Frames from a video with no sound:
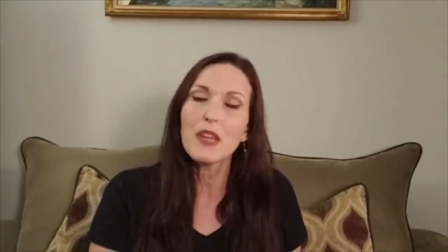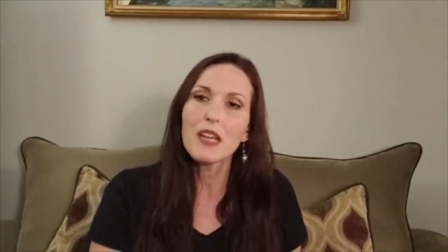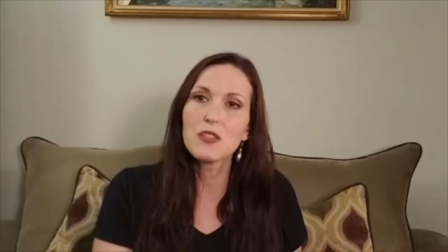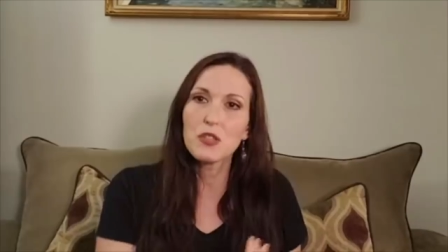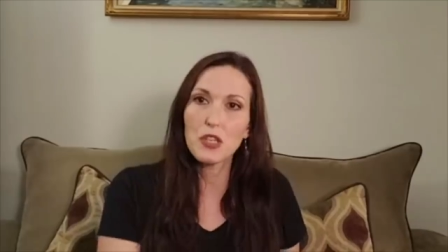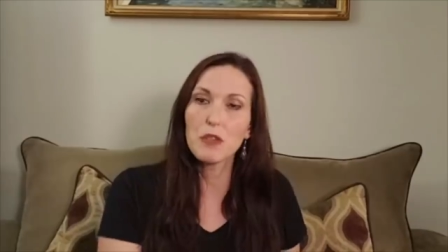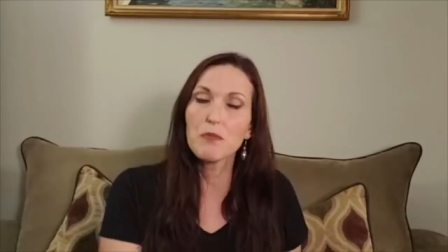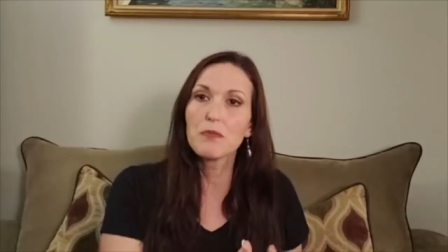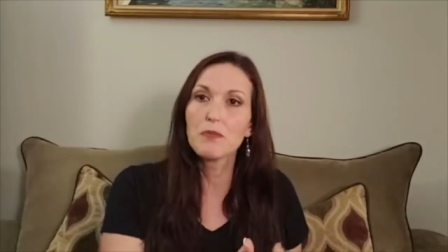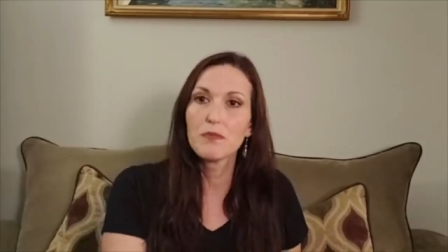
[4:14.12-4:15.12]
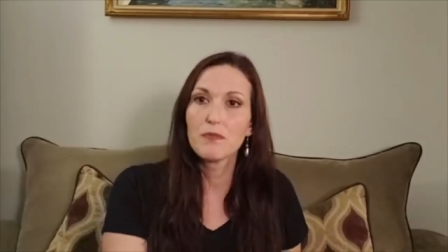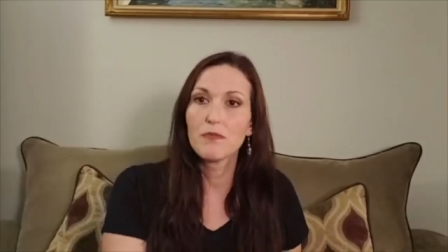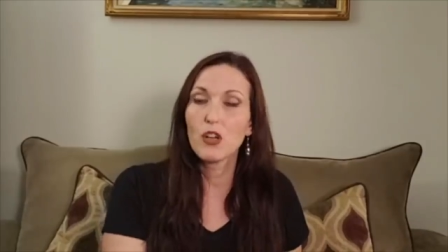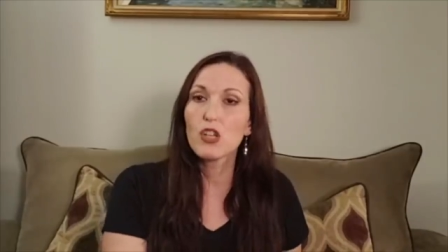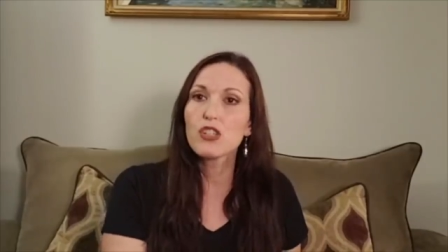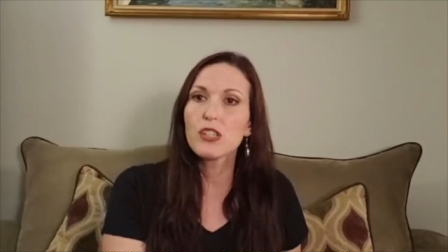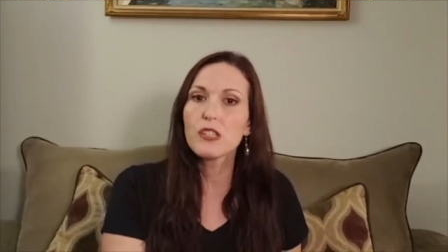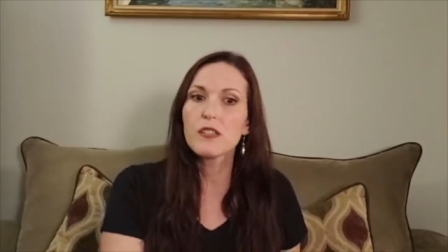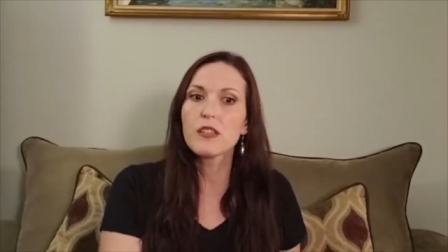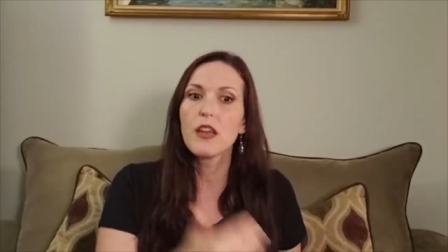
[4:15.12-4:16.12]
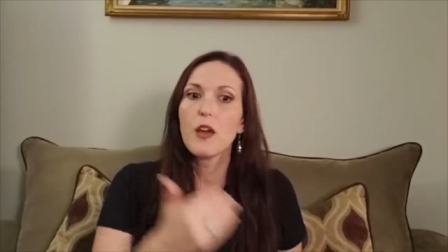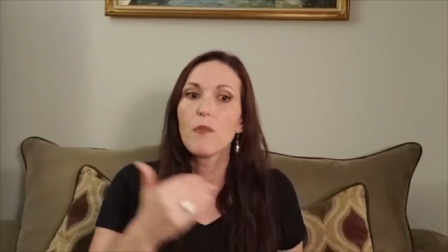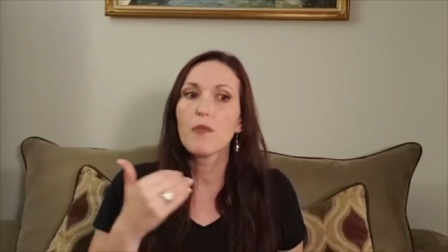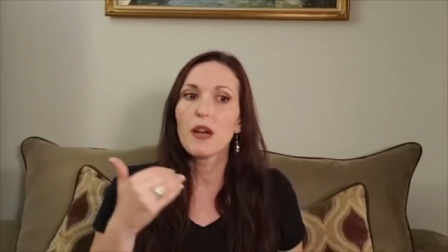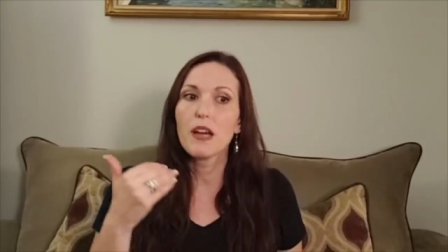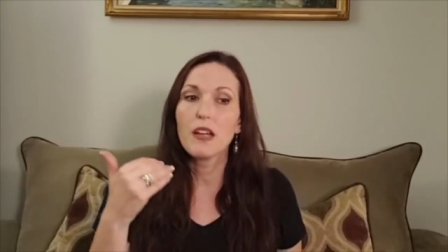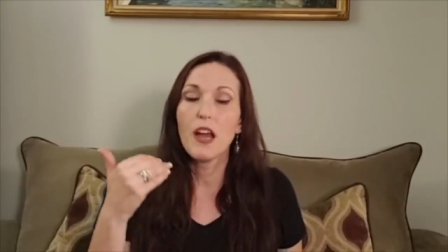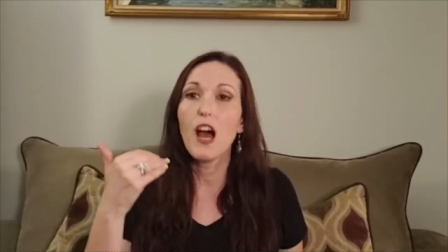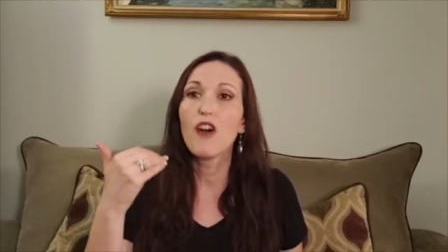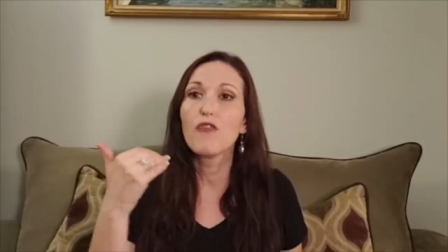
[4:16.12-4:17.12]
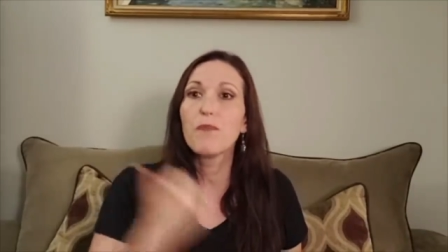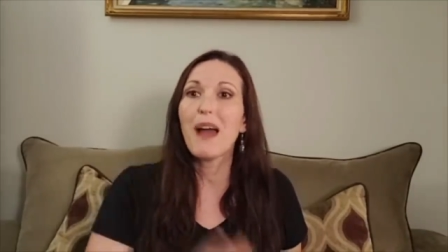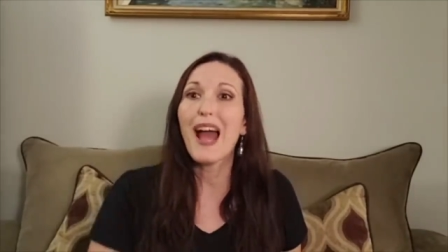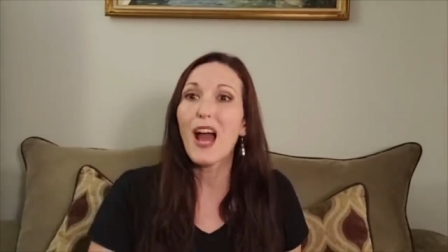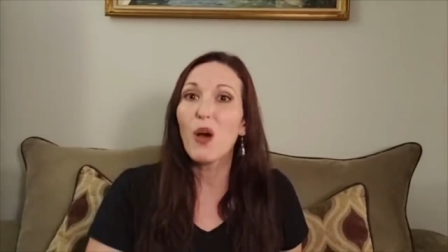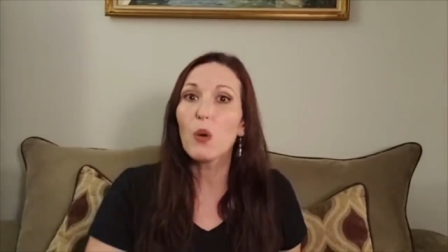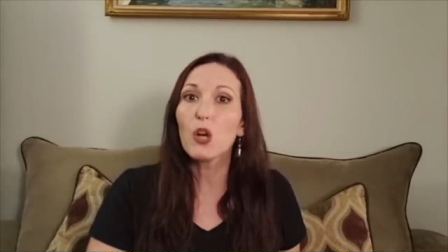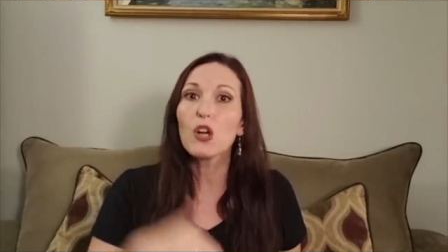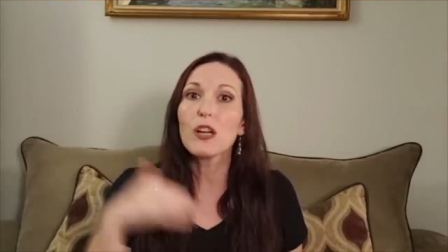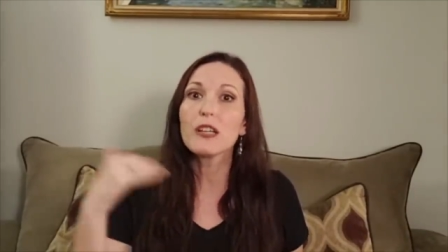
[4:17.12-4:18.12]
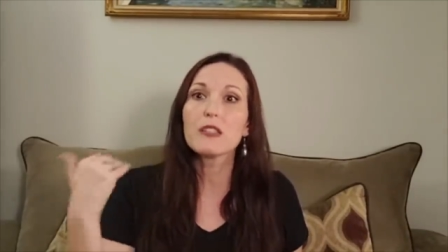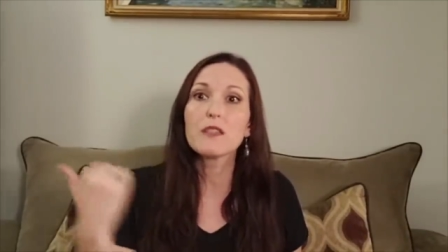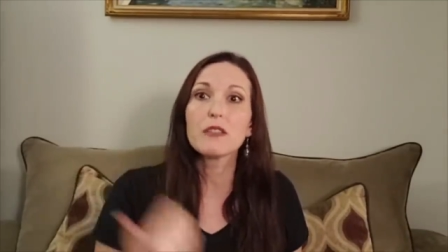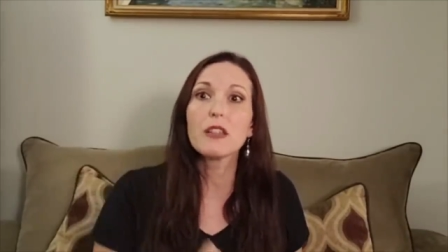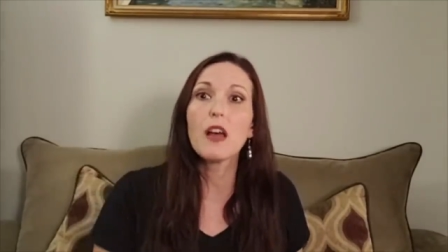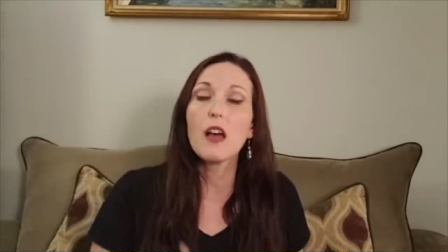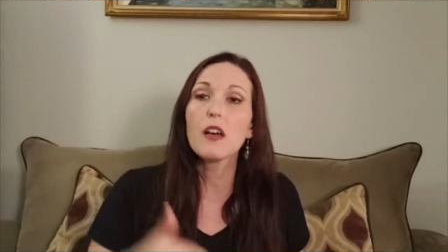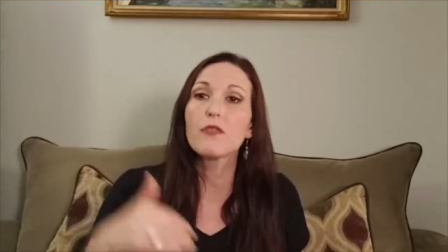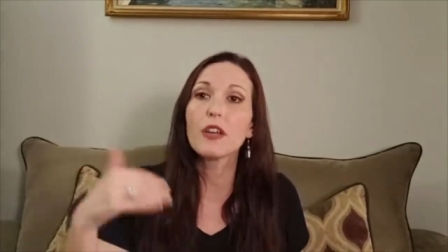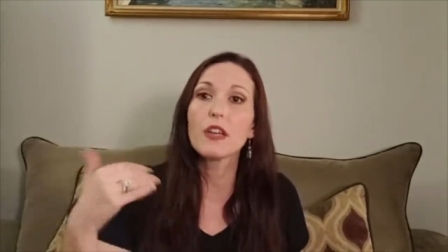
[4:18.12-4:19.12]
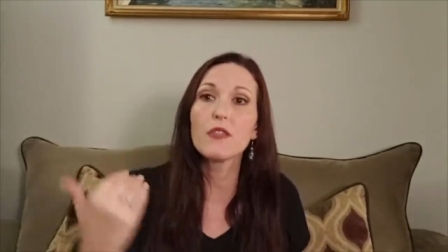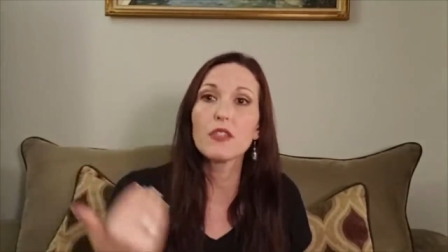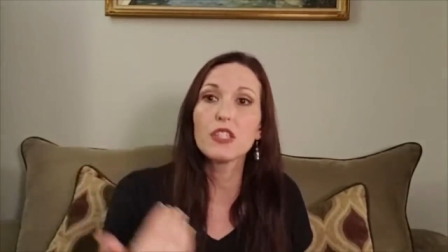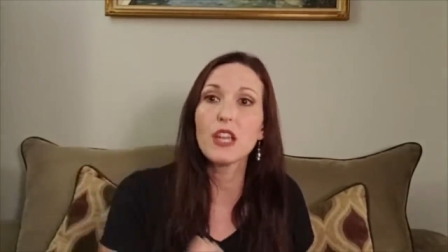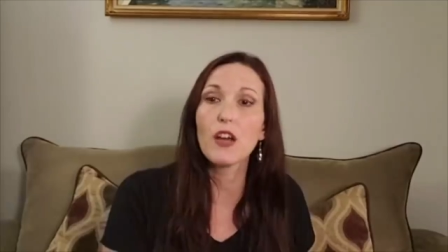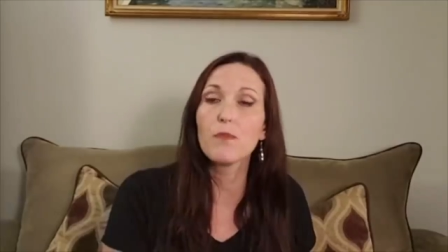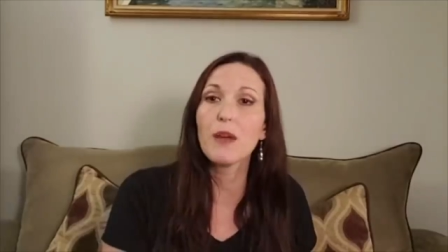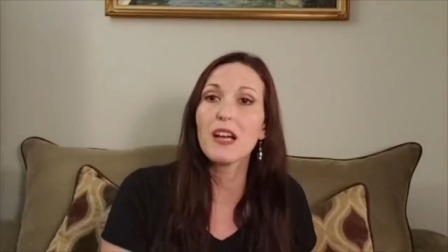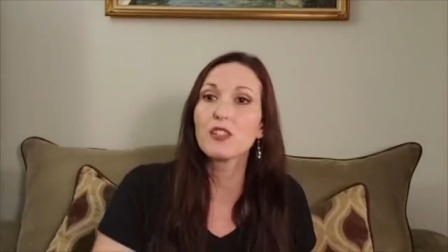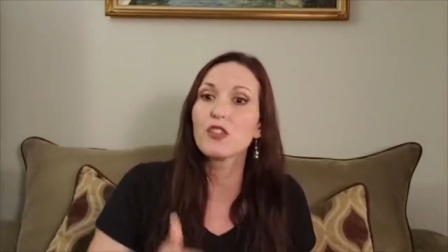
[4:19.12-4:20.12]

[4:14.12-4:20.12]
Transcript: in some versions, but of power and of love and of a sound mind.